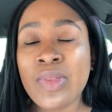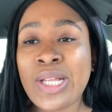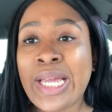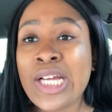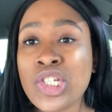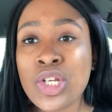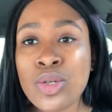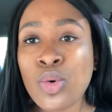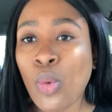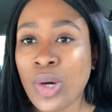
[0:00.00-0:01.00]

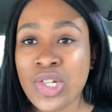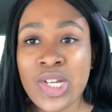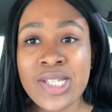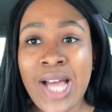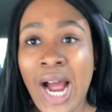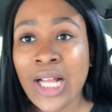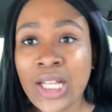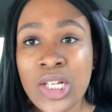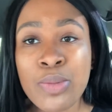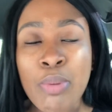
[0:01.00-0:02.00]
kitchen, gorgeous.
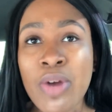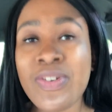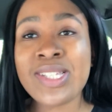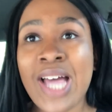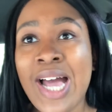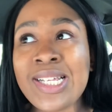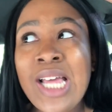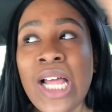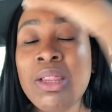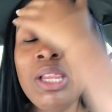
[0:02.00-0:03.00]
Island, perfect size.
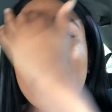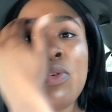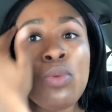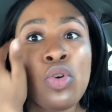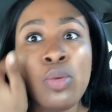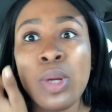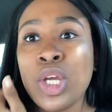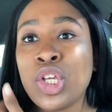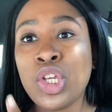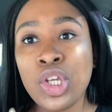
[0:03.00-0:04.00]
Living
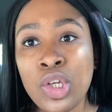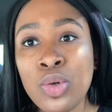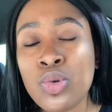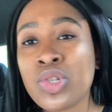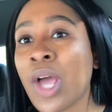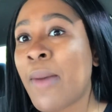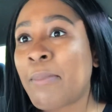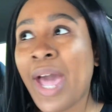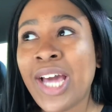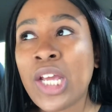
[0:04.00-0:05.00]
room, huge.
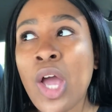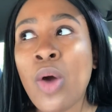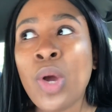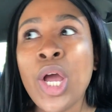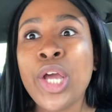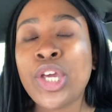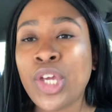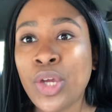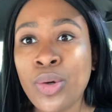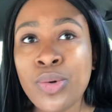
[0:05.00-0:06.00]
Patio,
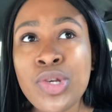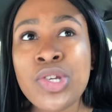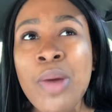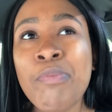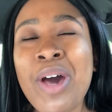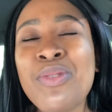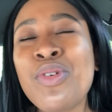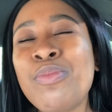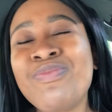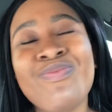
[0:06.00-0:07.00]
huge.
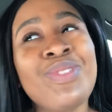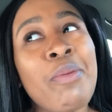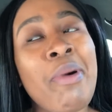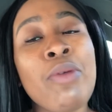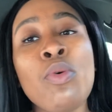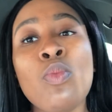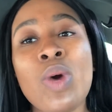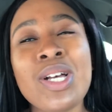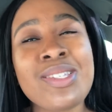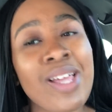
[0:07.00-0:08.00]
The bedroom
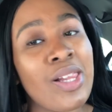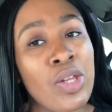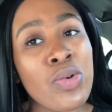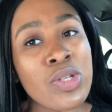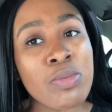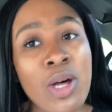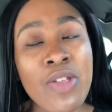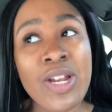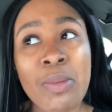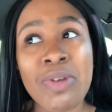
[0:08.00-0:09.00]
was a little
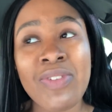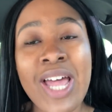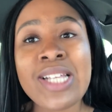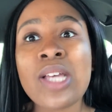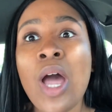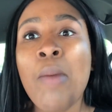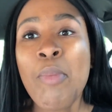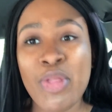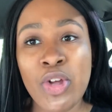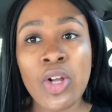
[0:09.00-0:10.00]
smaller than I would have liked,
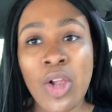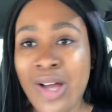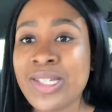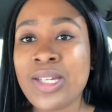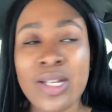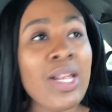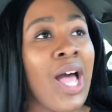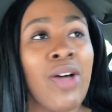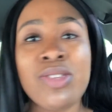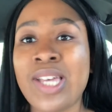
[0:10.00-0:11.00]
but the closet,
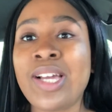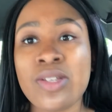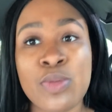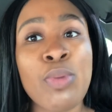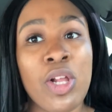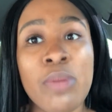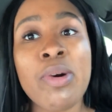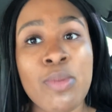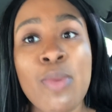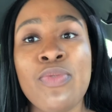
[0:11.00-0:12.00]
I'll take a smaller
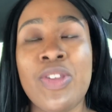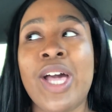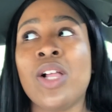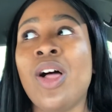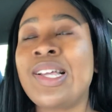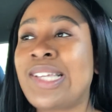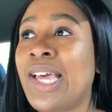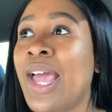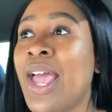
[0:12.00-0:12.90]
bedroom for that closet.